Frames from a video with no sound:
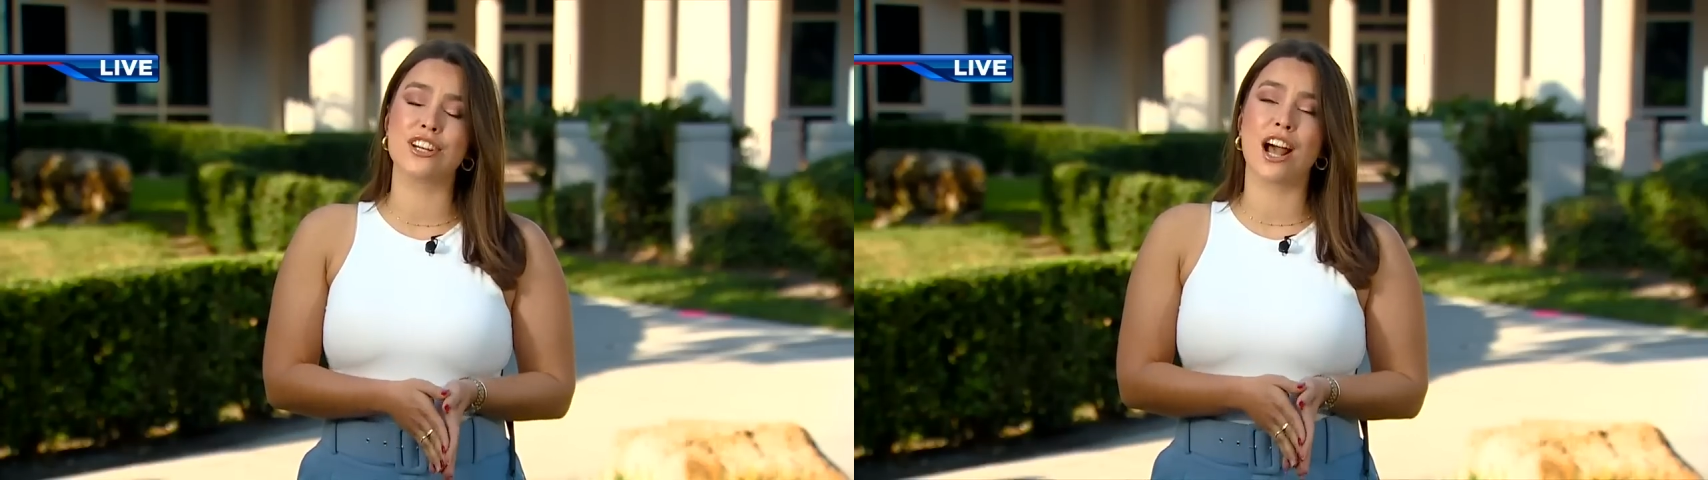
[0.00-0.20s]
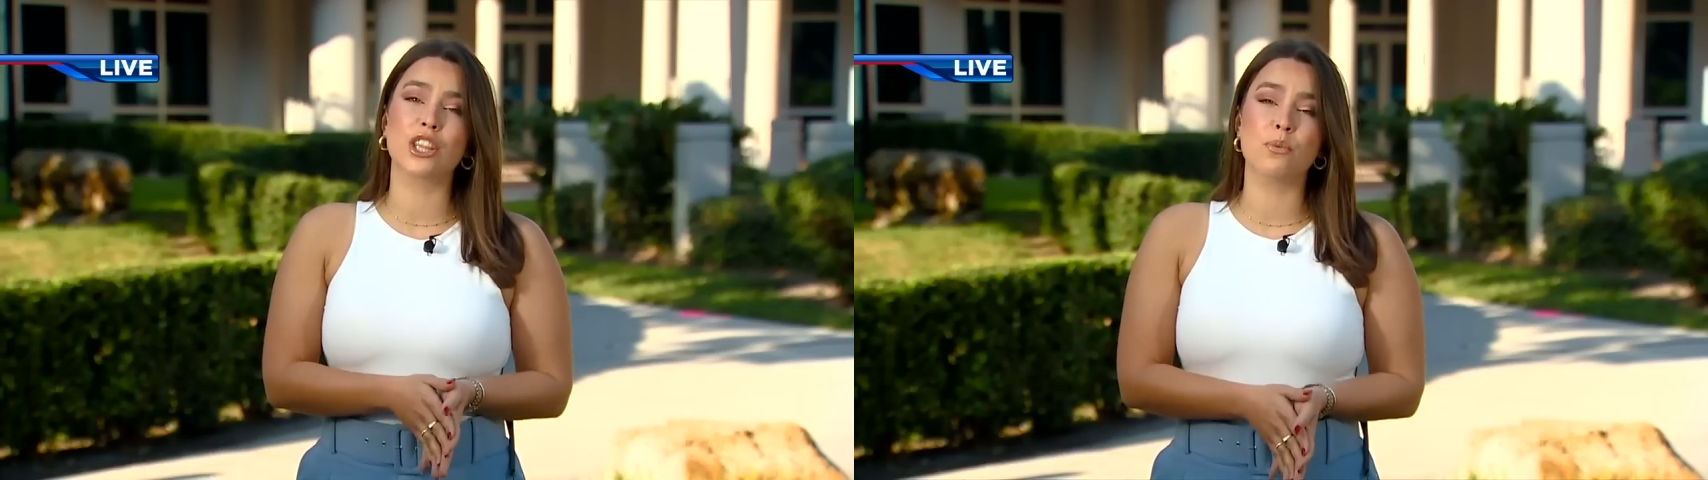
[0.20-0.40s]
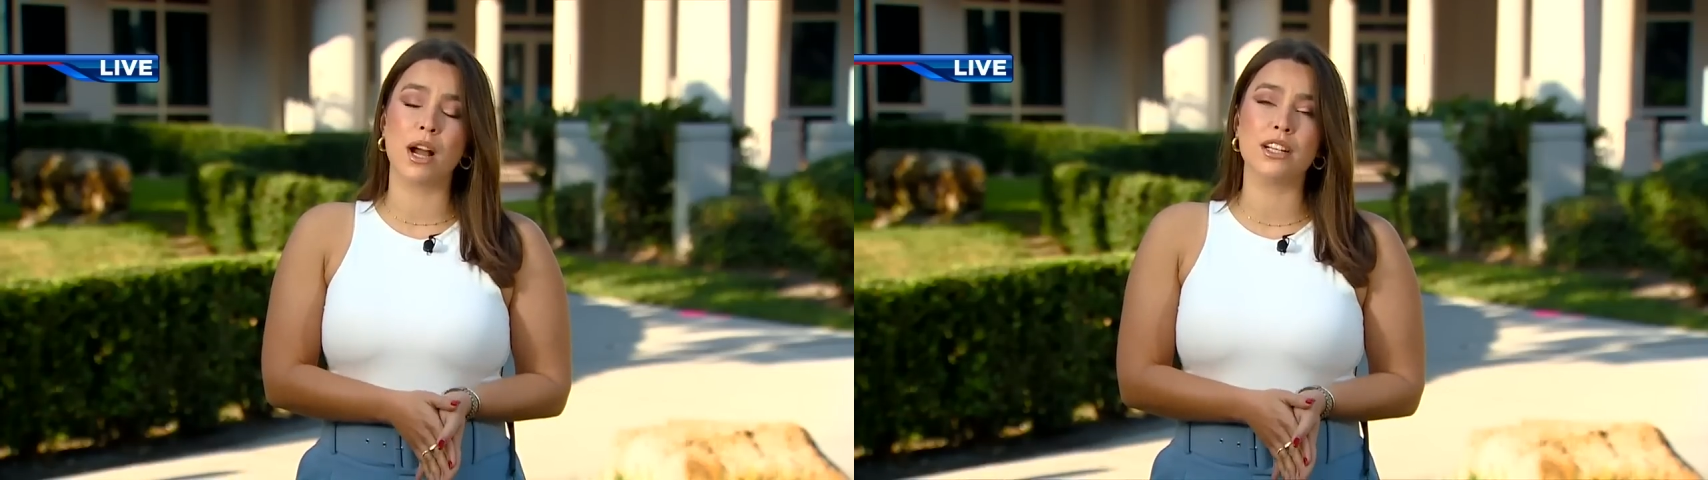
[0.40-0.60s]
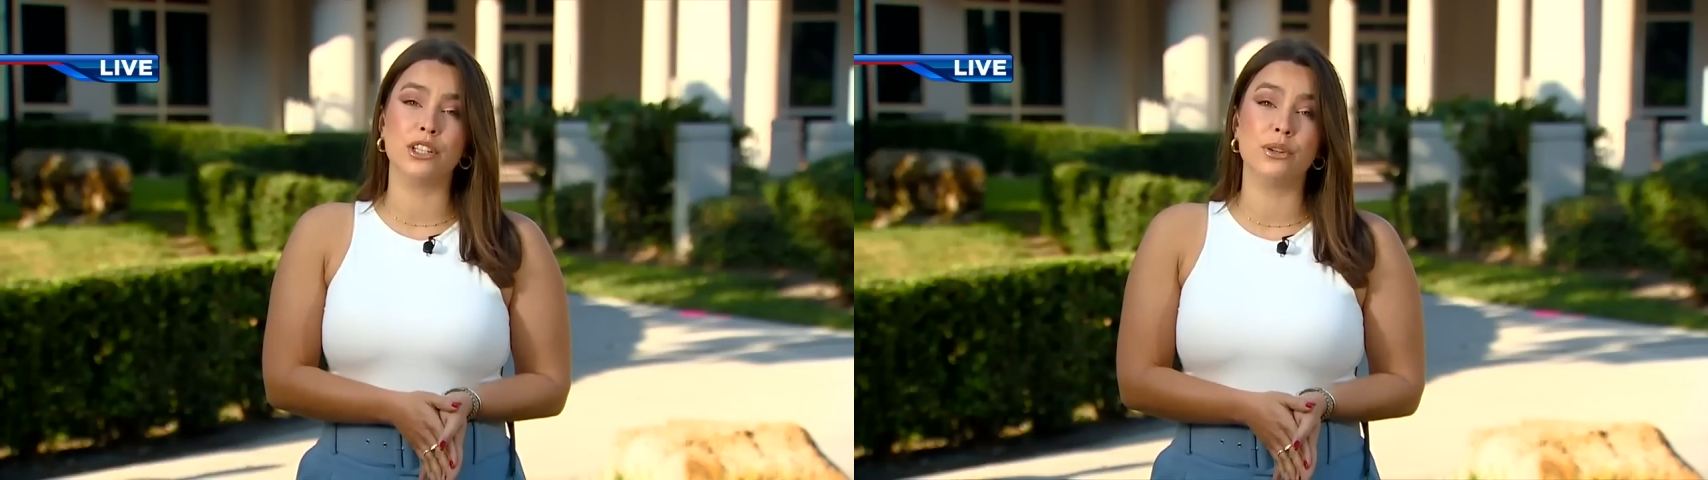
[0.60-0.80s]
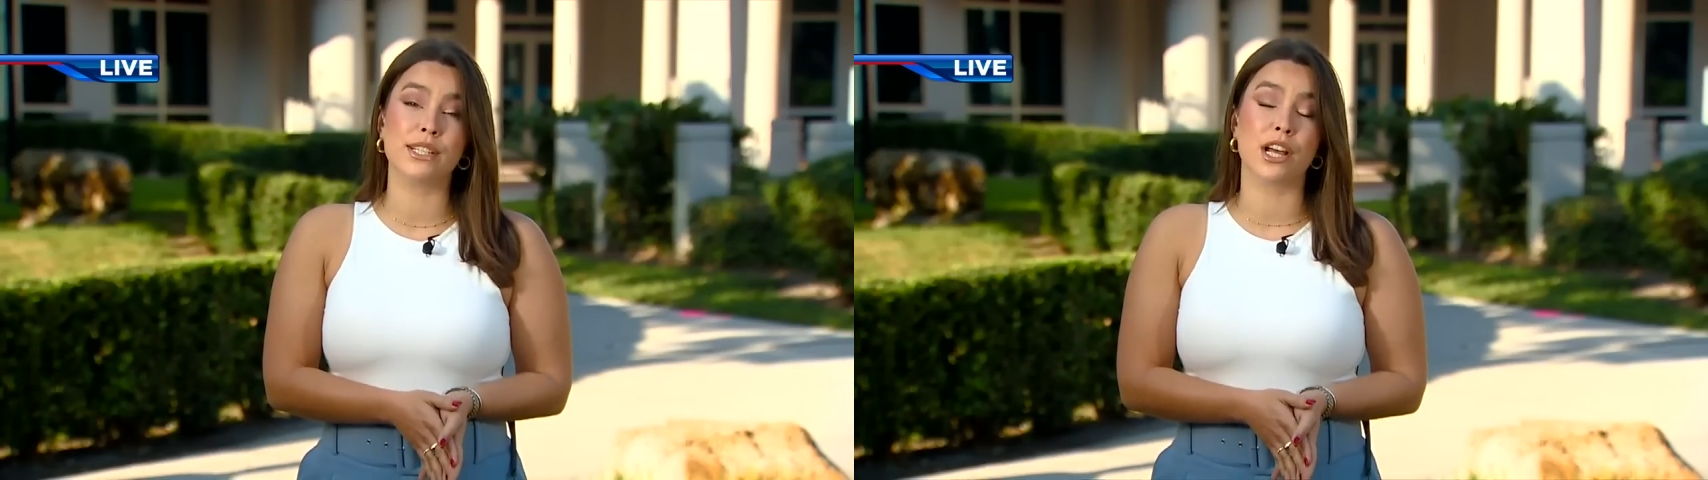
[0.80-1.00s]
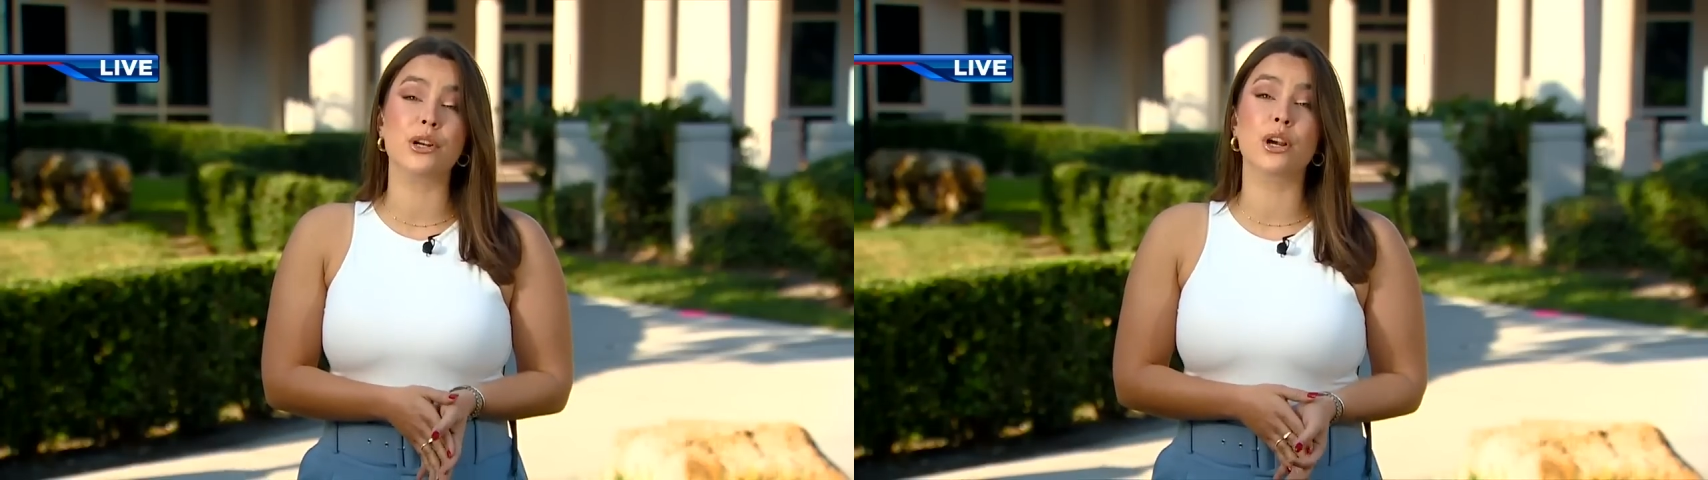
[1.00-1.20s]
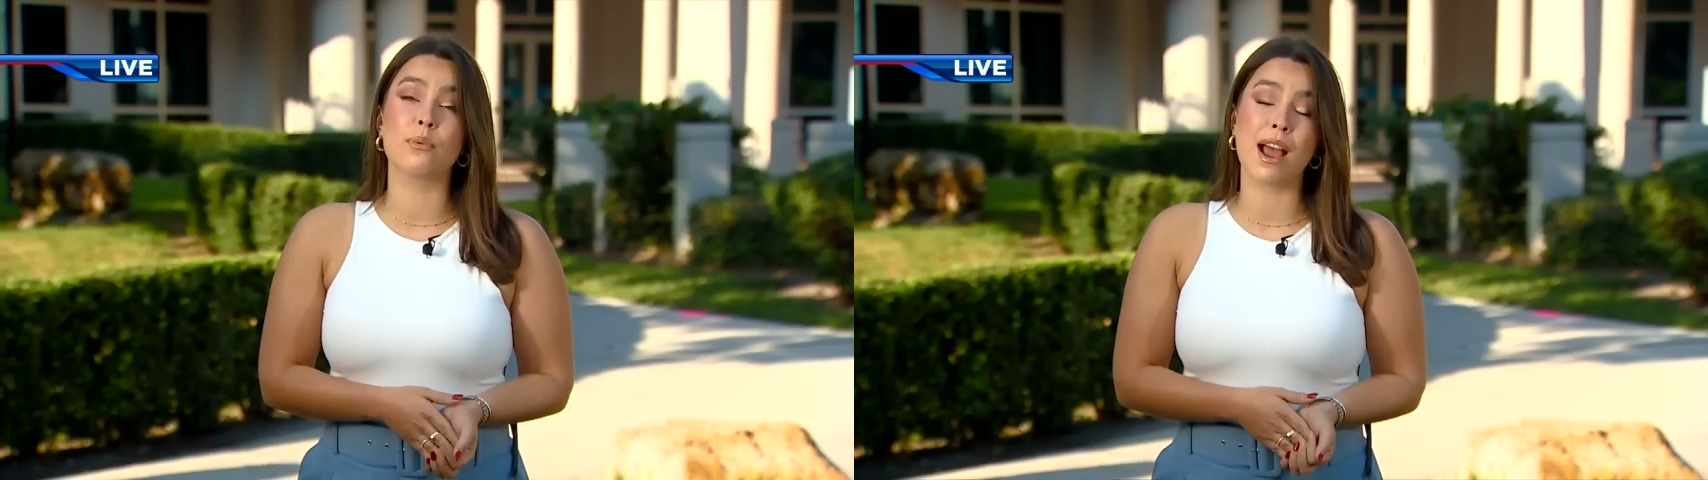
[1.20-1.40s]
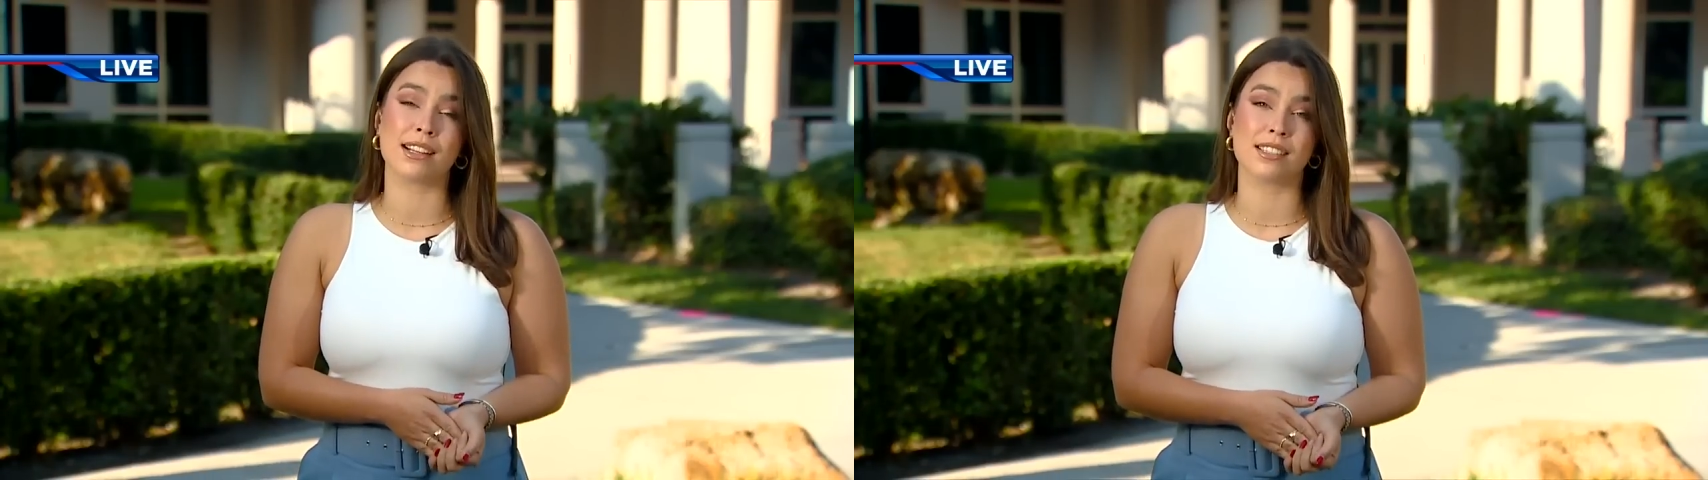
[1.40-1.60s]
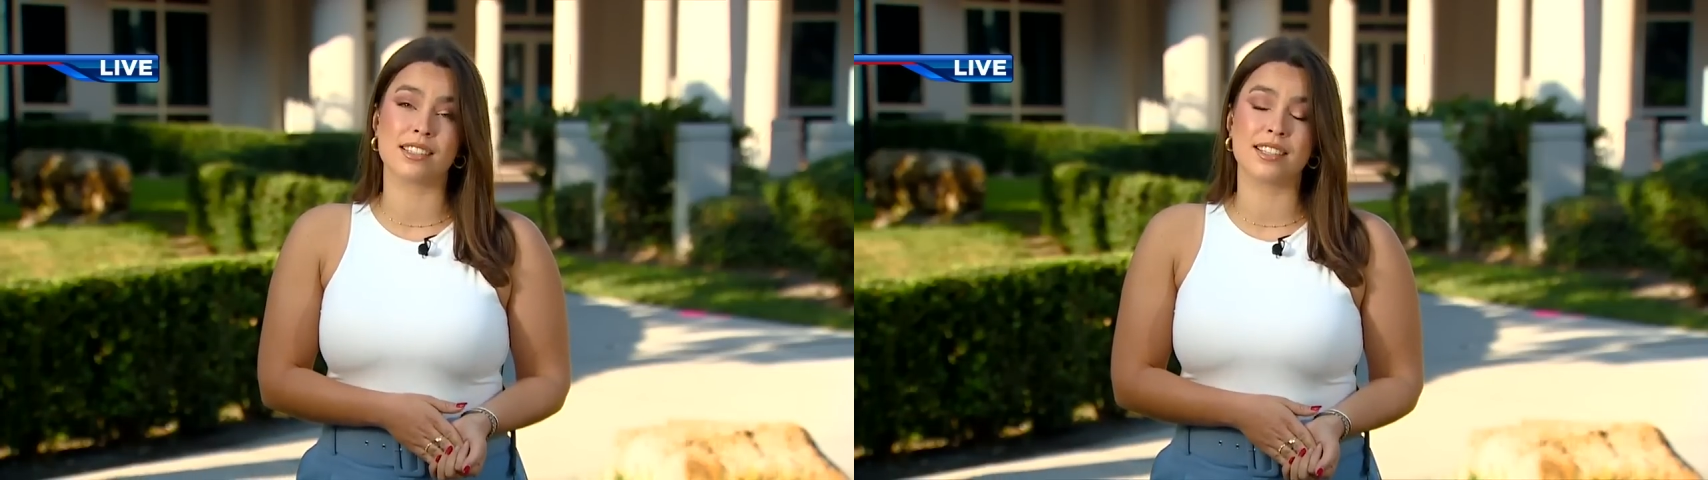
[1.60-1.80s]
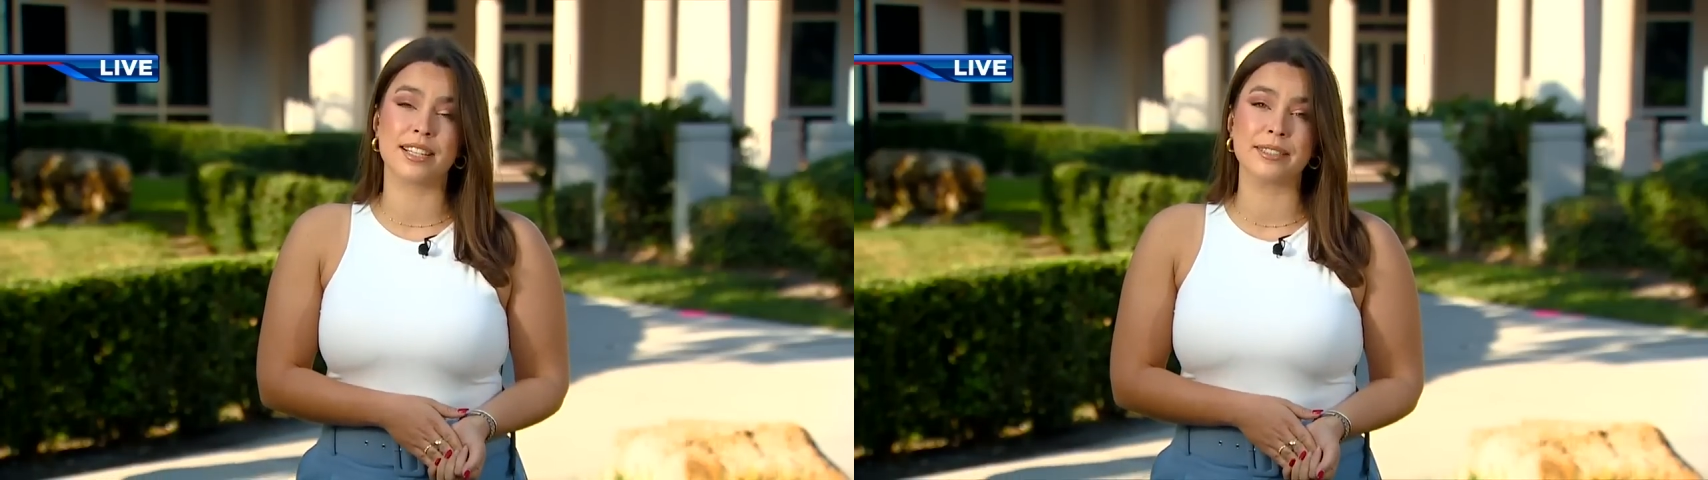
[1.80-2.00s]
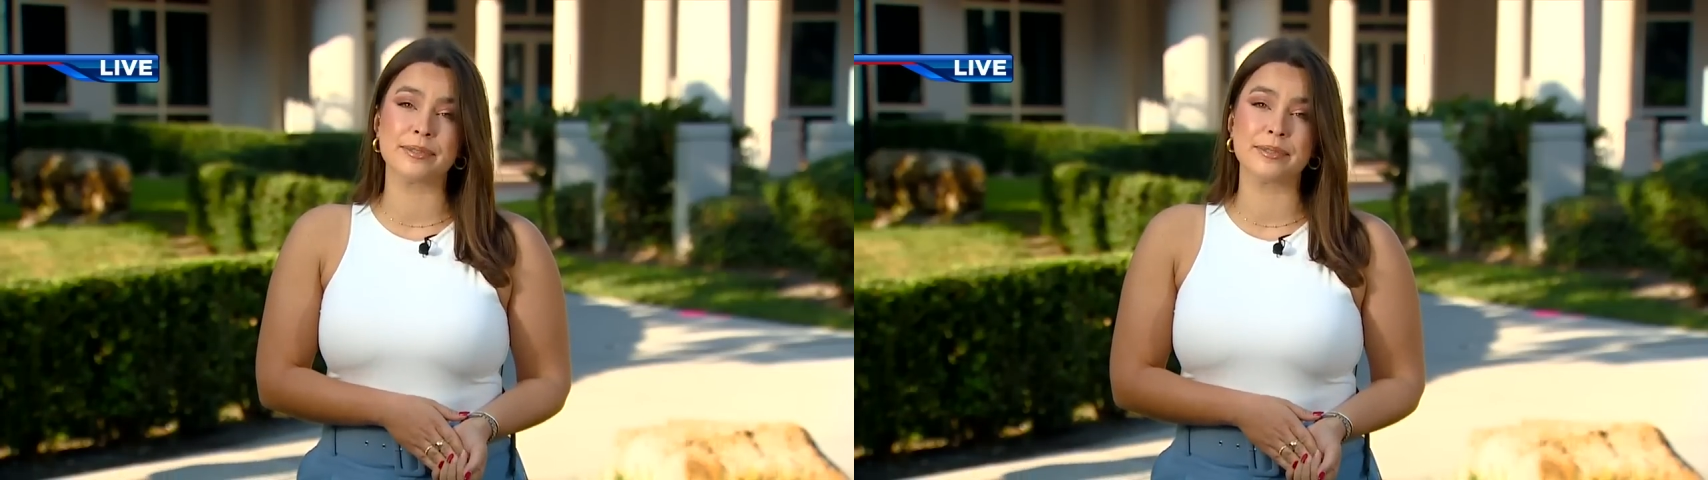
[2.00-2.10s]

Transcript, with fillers: not the one who is under arrest.